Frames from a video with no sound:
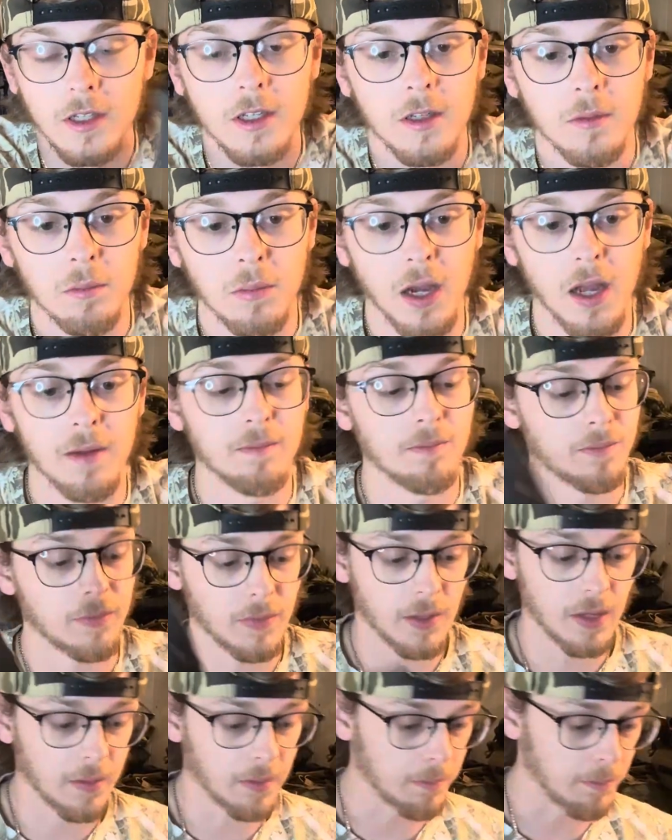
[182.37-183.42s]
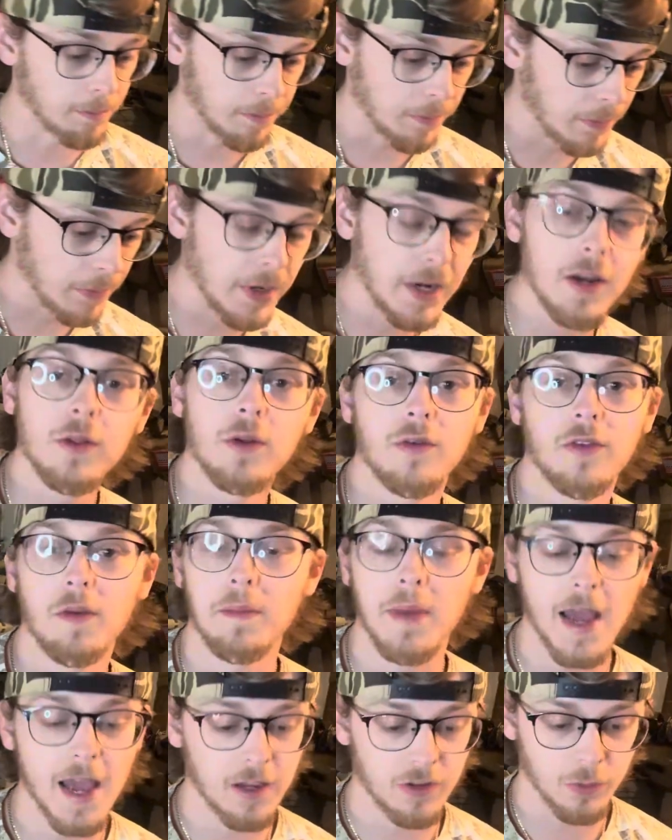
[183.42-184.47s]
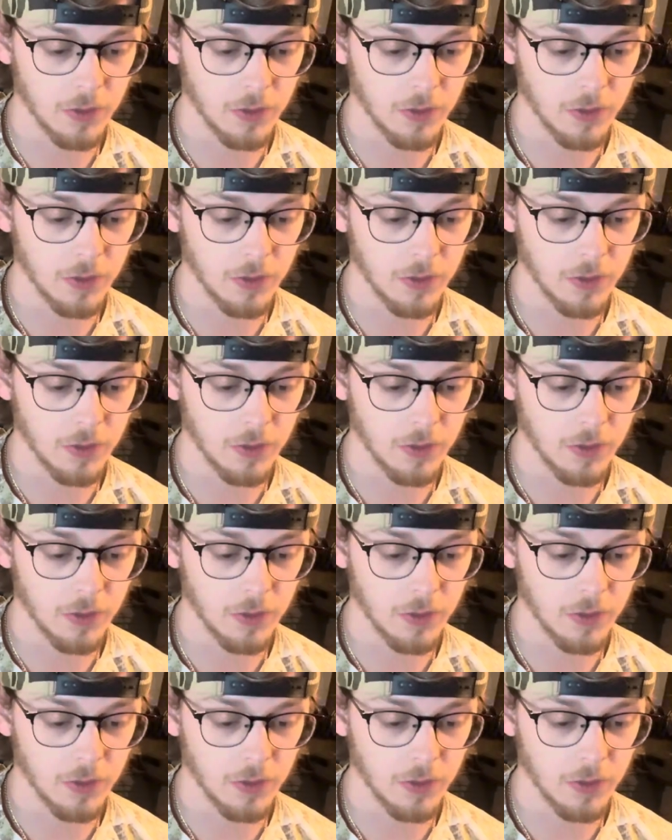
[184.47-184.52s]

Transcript: But neither of the mags would